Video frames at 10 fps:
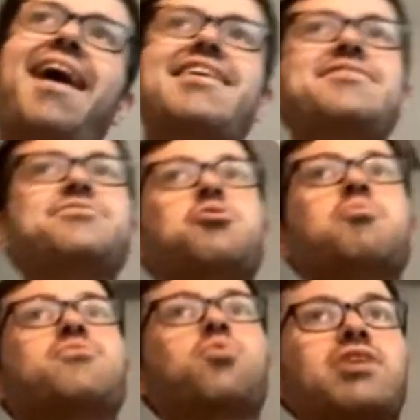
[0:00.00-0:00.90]
even though
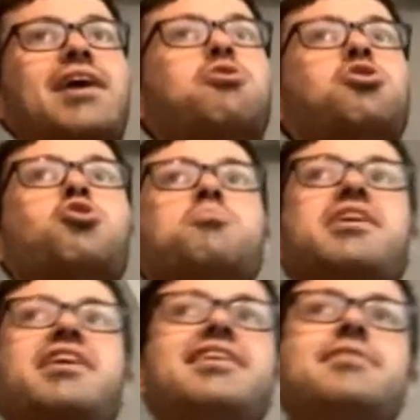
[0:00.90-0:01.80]
we've won our home
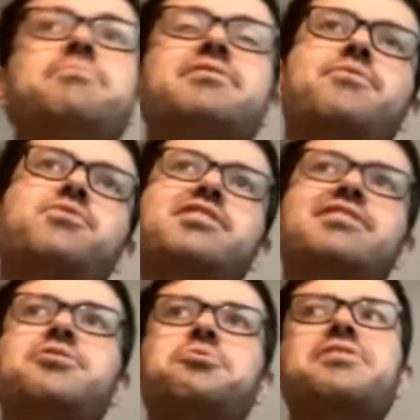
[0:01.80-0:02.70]
games, I think
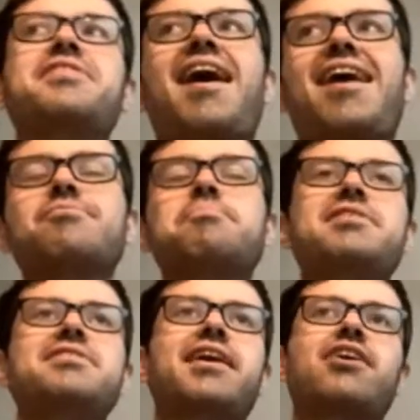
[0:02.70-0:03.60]
that they haven't
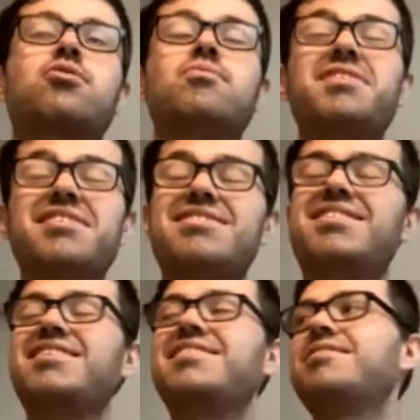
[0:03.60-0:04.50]
been that
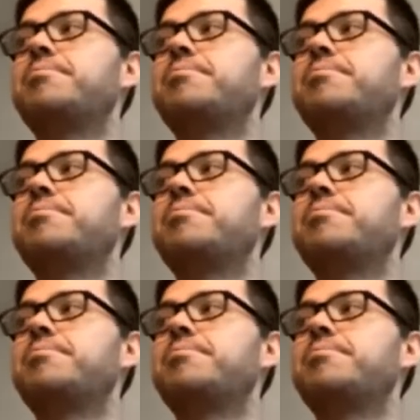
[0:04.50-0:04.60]
convincing.